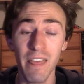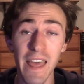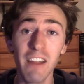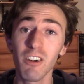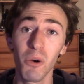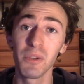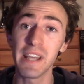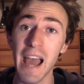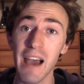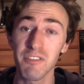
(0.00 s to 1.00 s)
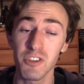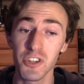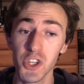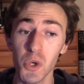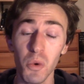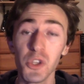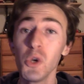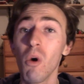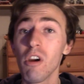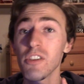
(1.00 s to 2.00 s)
They are only after you.
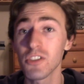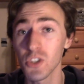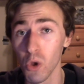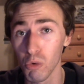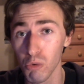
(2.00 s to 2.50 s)
You are the sole